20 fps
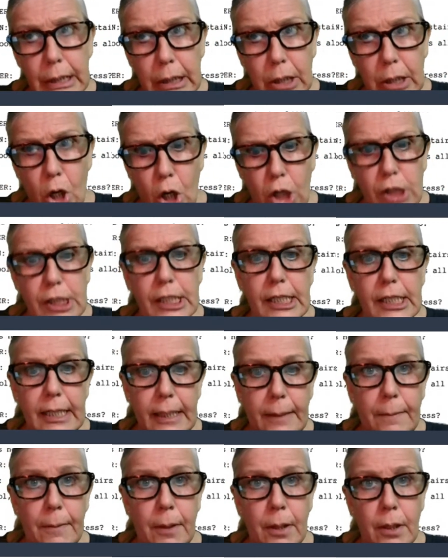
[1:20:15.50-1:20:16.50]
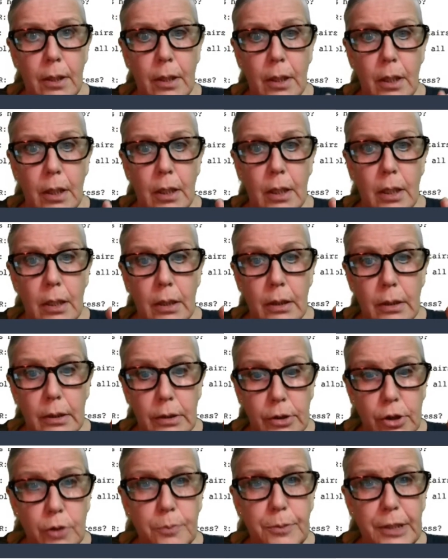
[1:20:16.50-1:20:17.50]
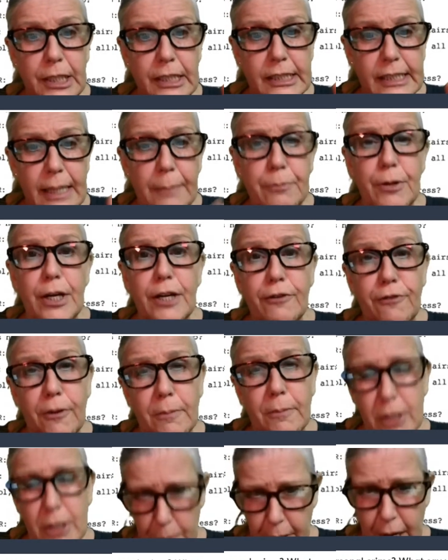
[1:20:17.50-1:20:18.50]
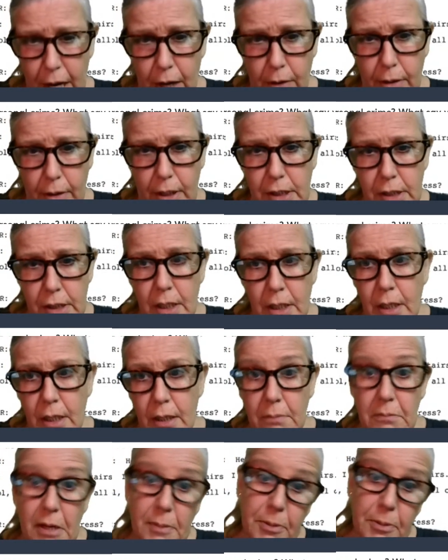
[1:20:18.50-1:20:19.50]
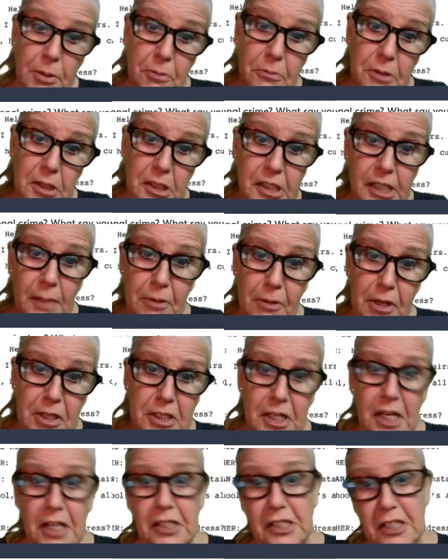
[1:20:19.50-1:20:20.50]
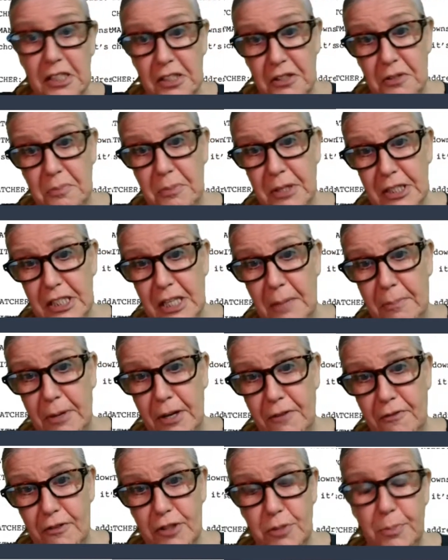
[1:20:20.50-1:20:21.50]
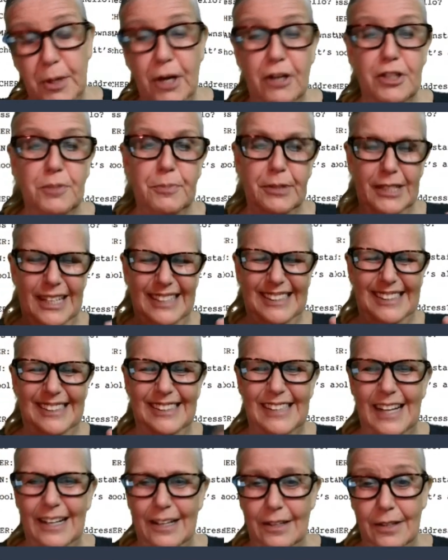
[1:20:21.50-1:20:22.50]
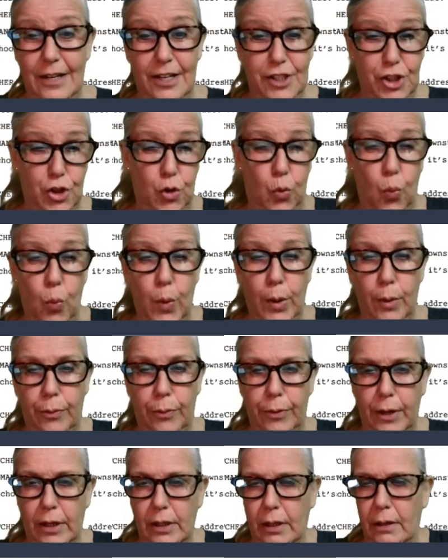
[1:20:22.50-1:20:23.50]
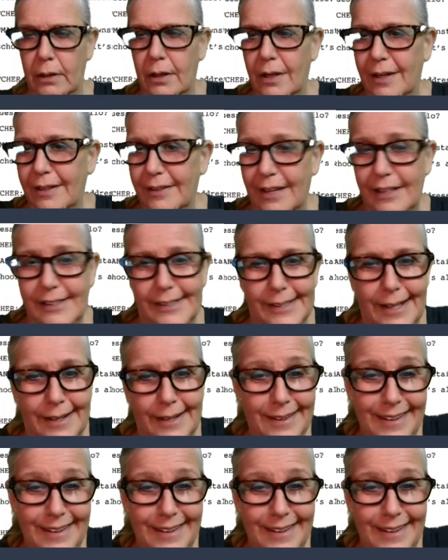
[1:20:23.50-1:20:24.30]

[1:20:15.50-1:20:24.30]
causing him to be separated from his parents. Maybe he wanted to separate his heads because he was being separated from his parents, but that's a psychological weird thing they say.